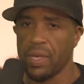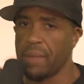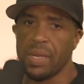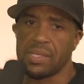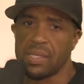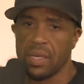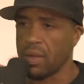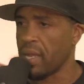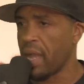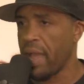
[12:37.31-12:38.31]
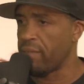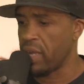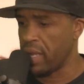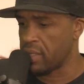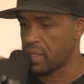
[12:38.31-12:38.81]
And I'm not sitting here like I haven't
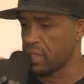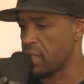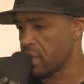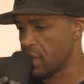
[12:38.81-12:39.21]
had success,